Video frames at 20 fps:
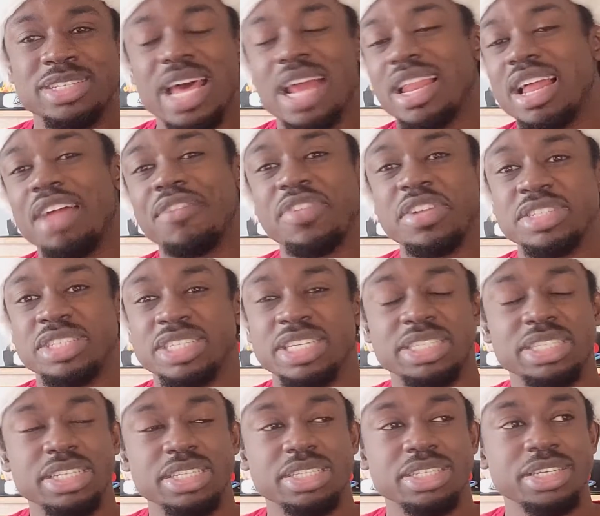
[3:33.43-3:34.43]
not a lot of
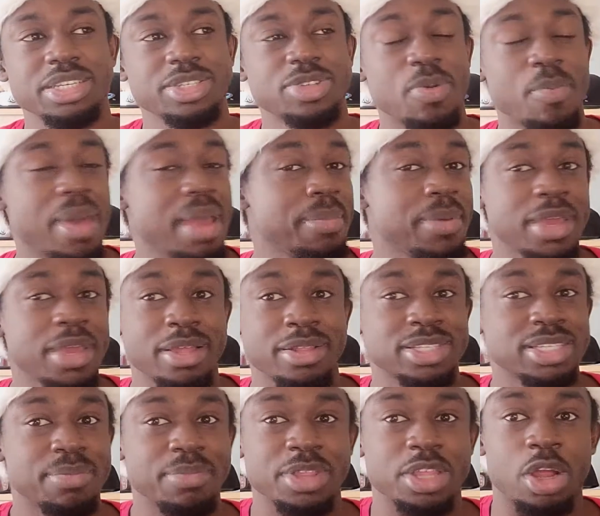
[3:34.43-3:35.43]
consistency, so maybe it's
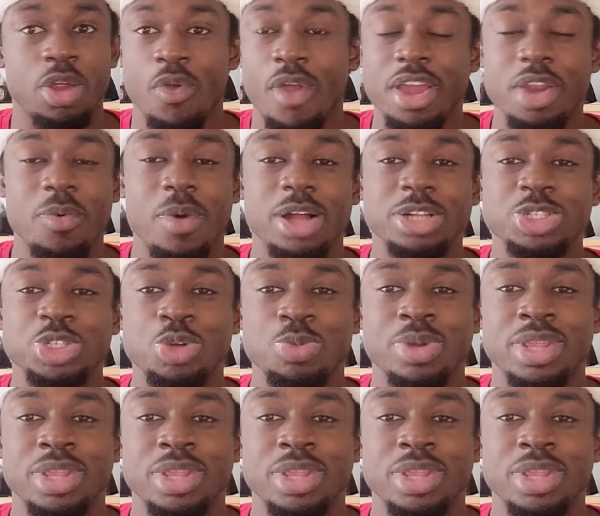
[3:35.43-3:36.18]
something the creator wants to do,